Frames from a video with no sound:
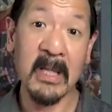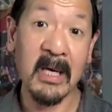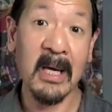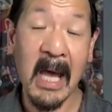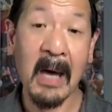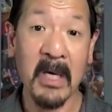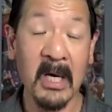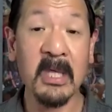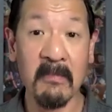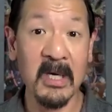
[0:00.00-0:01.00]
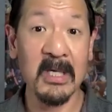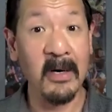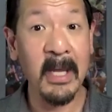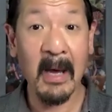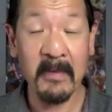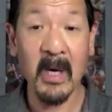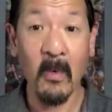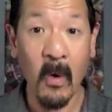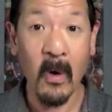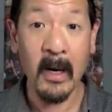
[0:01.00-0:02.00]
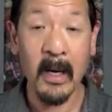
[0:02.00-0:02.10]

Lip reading: unhappy, I think, because they're unhappy at work.